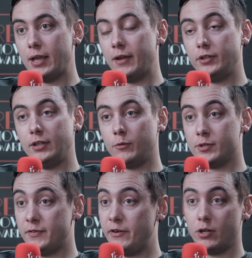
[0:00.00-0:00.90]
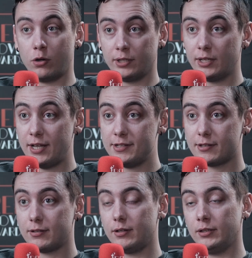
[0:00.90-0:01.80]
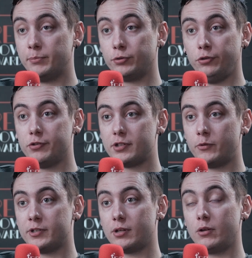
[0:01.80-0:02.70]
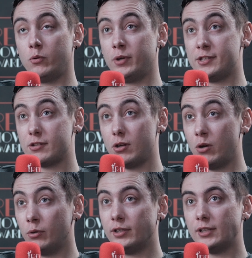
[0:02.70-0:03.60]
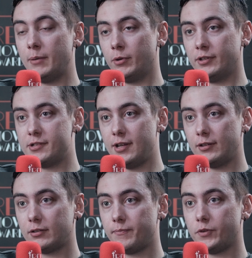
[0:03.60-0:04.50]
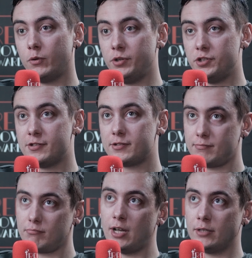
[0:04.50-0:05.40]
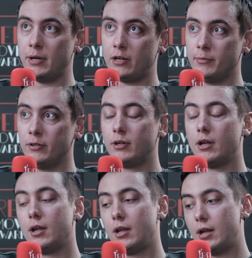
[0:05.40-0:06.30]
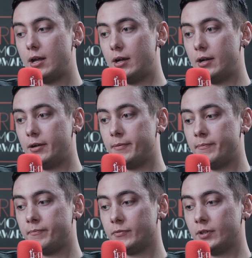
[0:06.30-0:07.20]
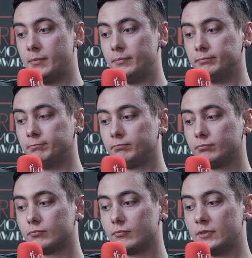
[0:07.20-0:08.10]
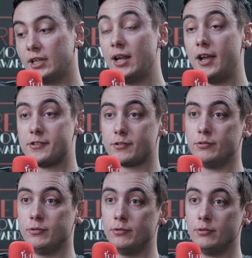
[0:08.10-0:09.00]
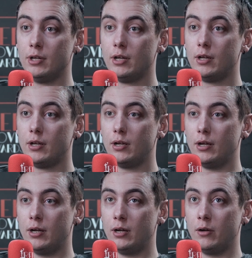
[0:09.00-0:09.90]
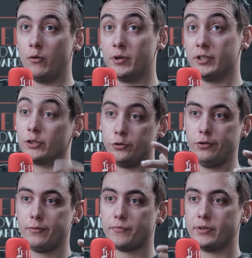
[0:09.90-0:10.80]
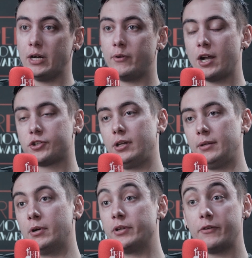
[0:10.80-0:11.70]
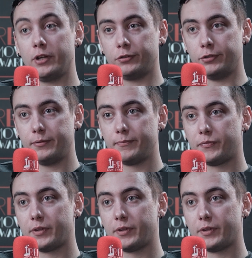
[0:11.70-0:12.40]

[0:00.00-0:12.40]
Everything was very organized. The producer were, was all the time on the set, which is admirable. Um, the, the guys who uh, were the crew, they're actually Bulgarian crew.